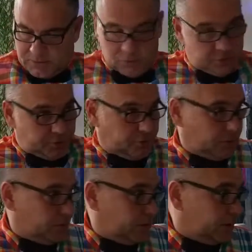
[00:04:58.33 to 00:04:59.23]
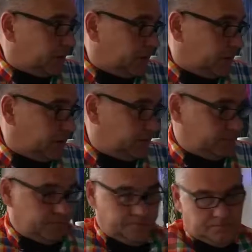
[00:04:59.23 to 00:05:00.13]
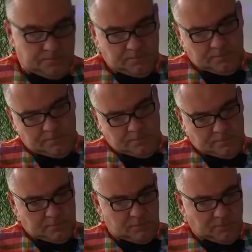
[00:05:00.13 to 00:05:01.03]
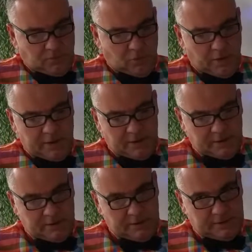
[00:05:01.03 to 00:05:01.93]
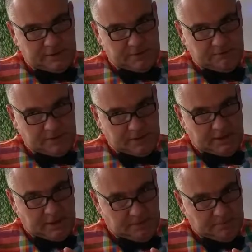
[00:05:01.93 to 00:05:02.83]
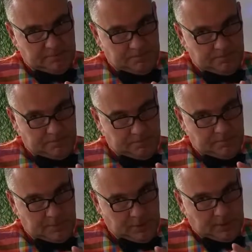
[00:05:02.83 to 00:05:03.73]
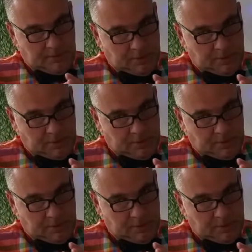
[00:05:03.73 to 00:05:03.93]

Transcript: Toshio, and for a while it seems that they are